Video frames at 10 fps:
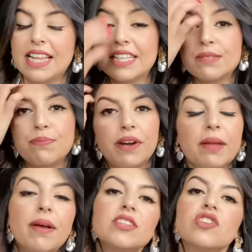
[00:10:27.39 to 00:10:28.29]
That's pretty
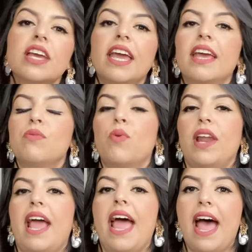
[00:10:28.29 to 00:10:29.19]
much it what
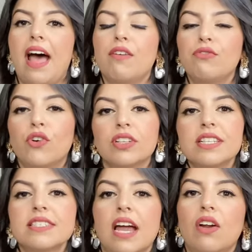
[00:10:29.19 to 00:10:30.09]
I have for
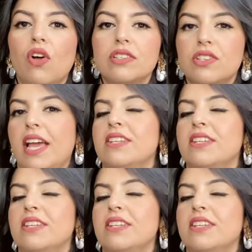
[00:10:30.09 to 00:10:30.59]
the Zara haul today.